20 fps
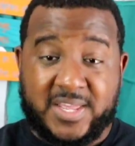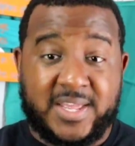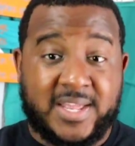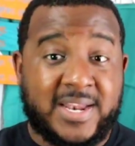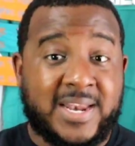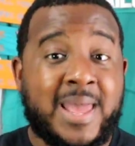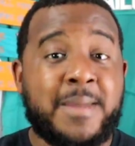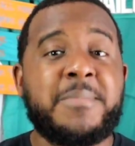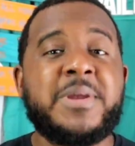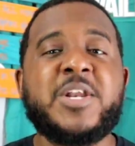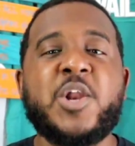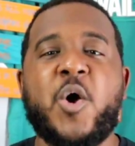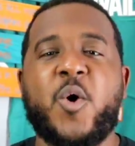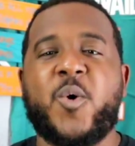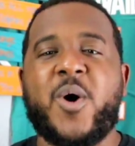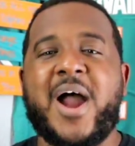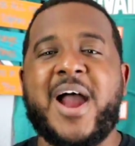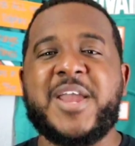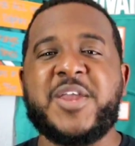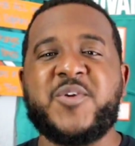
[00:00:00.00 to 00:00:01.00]
let me
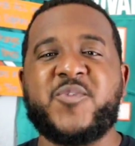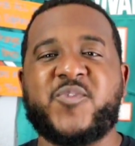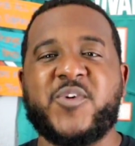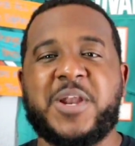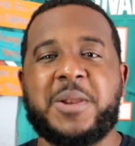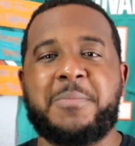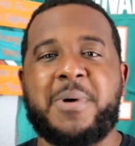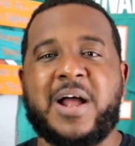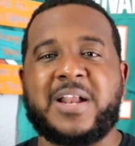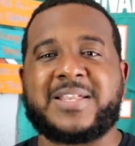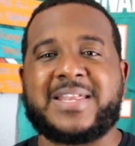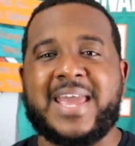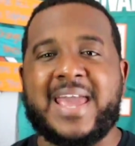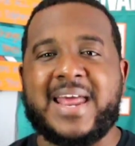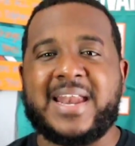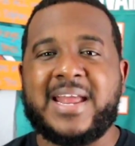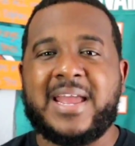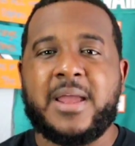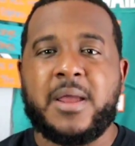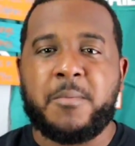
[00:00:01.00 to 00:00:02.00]
know how you feel about
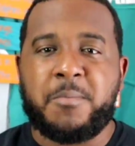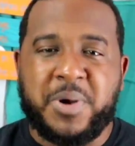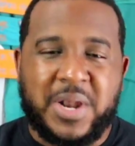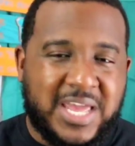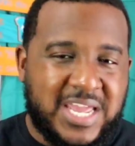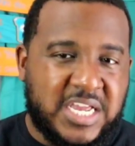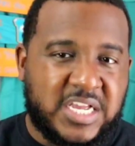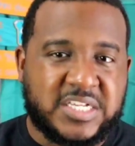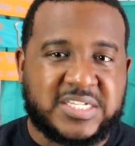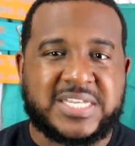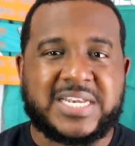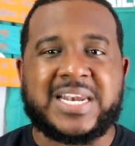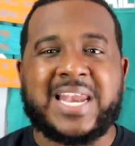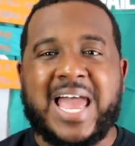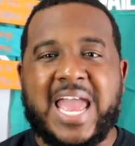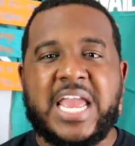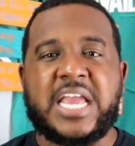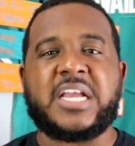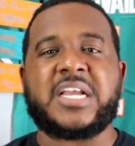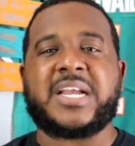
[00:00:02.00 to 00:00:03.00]
that. Please
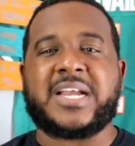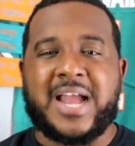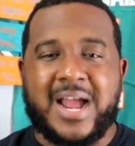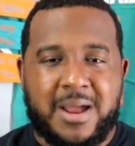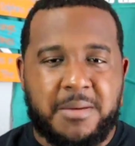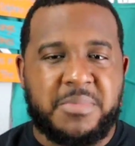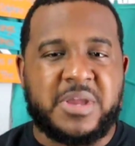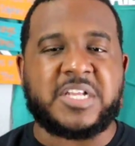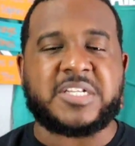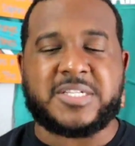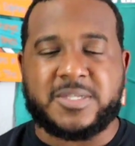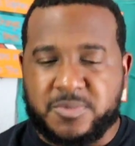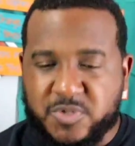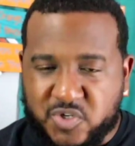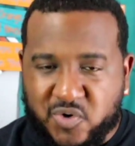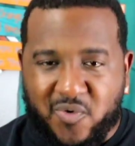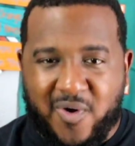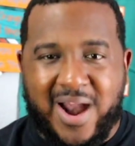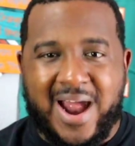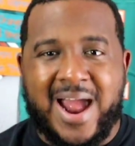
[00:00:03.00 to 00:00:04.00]
like, comment,
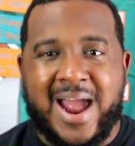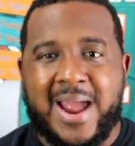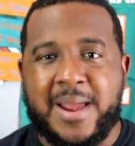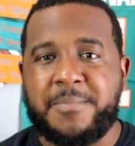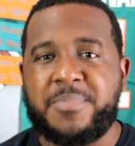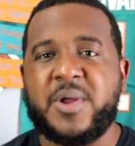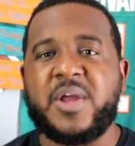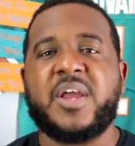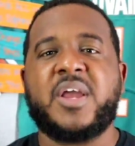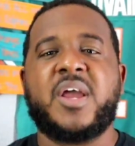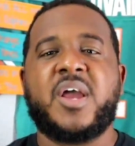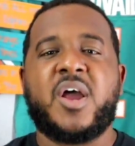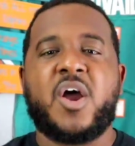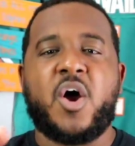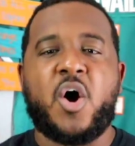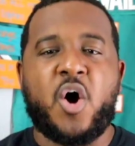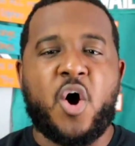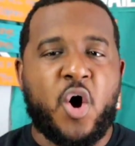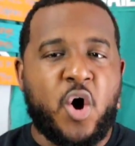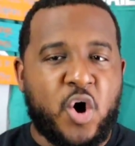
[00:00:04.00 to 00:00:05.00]
subscribe
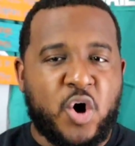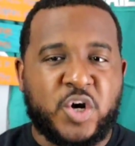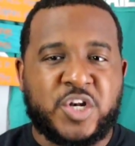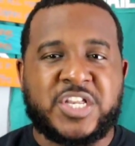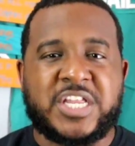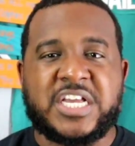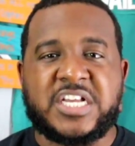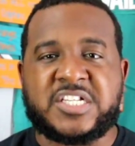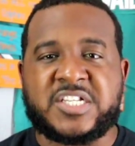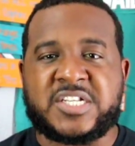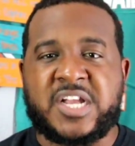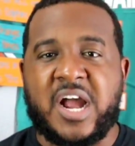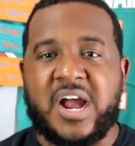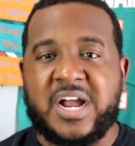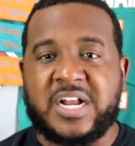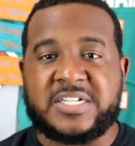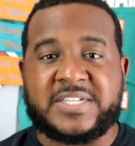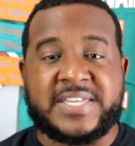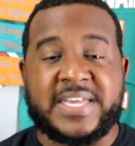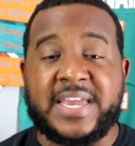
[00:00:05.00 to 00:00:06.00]
on this
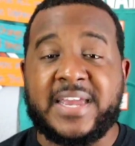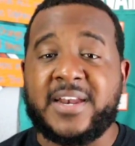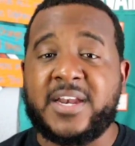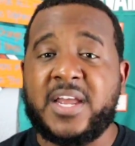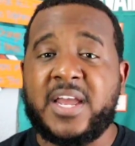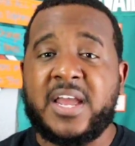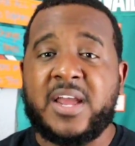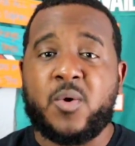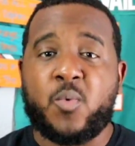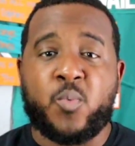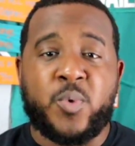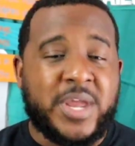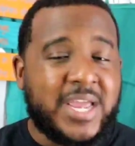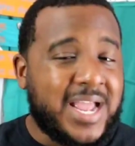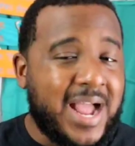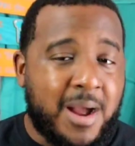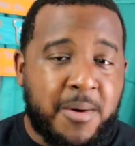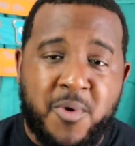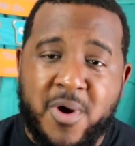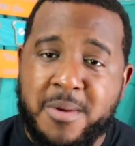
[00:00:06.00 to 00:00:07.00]
content. We
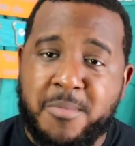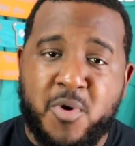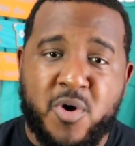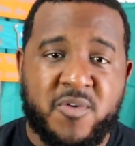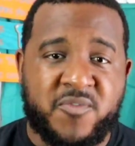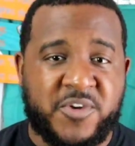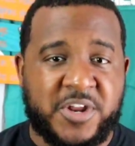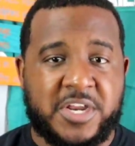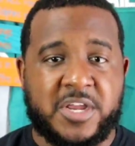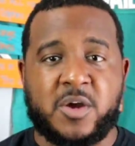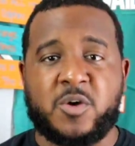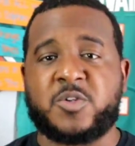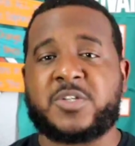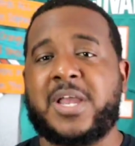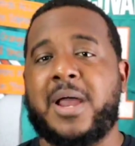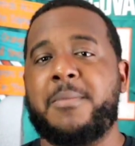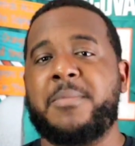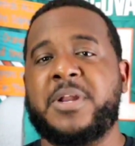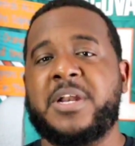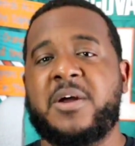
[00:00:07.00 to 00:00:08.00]
got way more videos
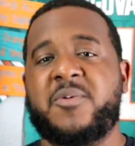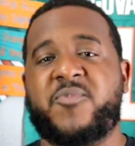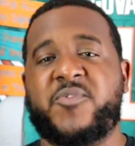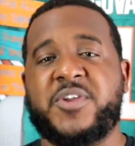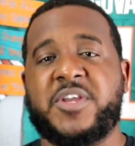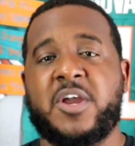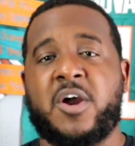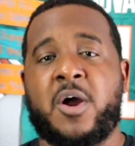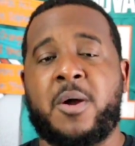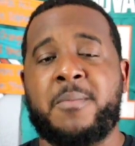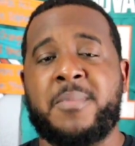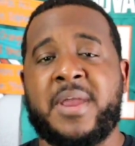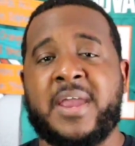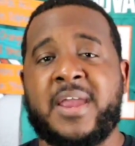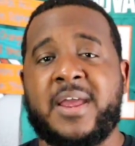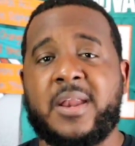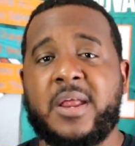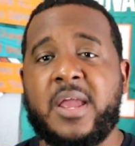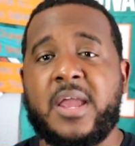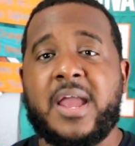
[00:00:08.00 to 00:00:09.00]
coming up for y'all,
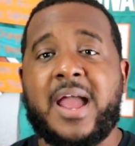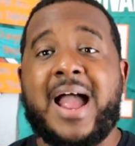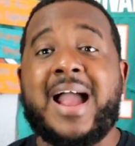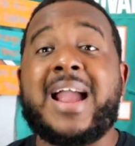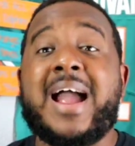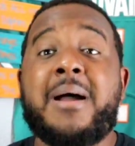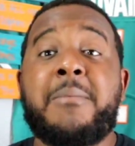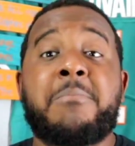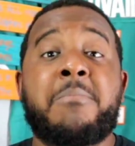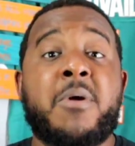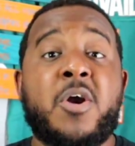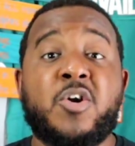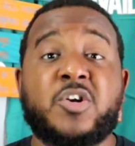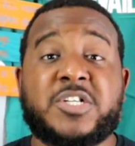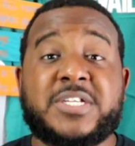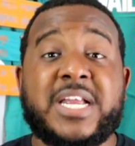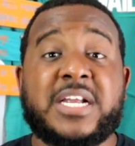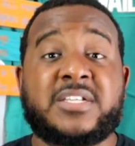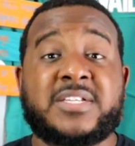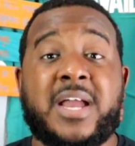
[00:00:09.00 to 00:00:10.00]
man. I got
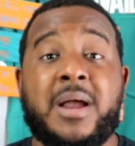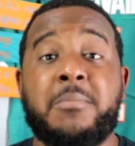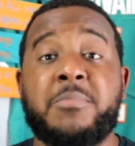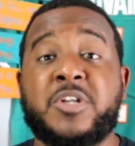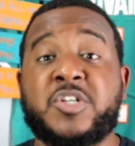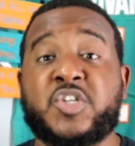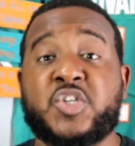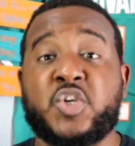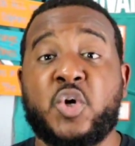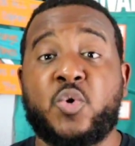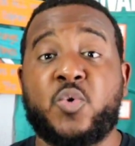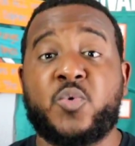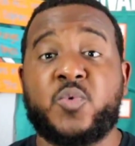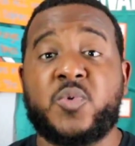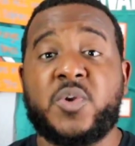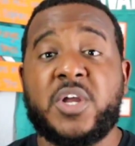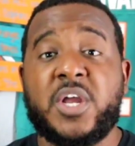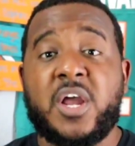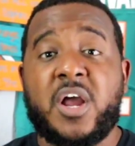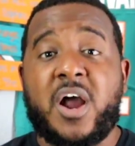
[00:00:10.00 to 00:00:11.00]
merch that's coming
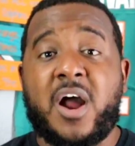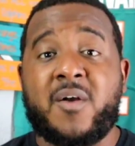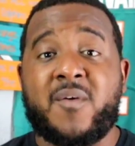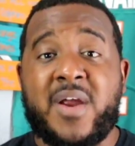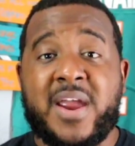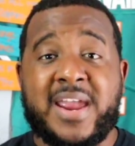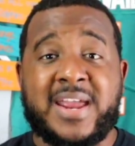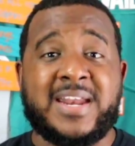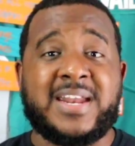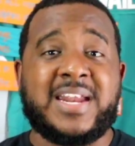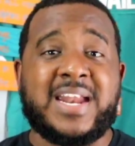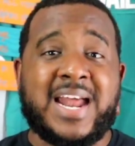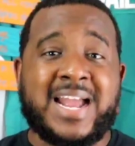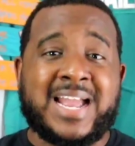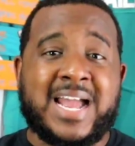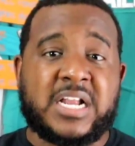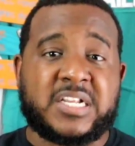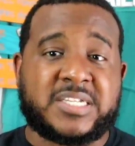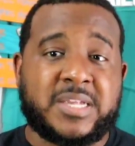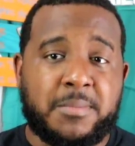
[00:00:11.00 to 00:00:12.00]
soon. All right, and then I
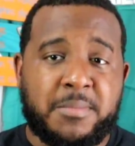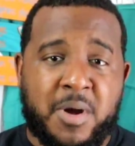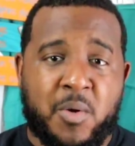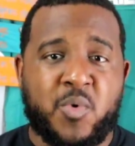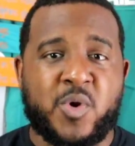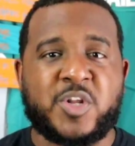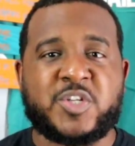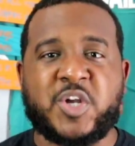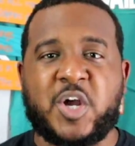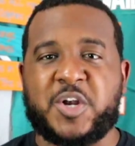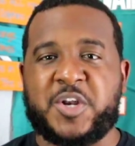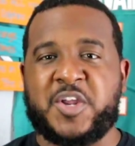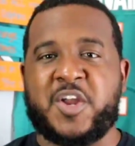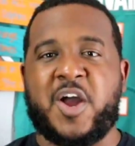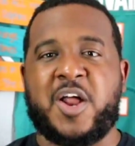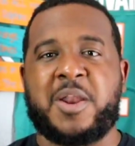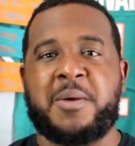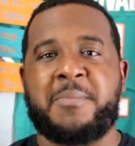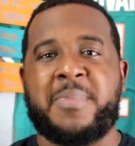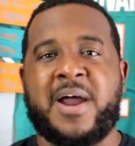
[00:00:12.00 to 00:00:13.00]
got something I want to talk to
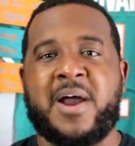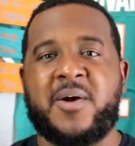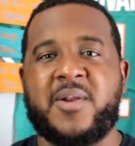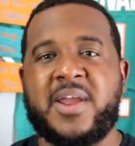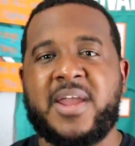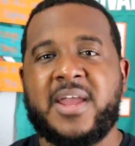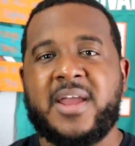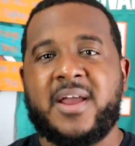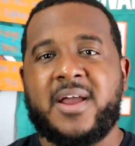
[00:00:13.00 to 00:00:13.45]
y'all about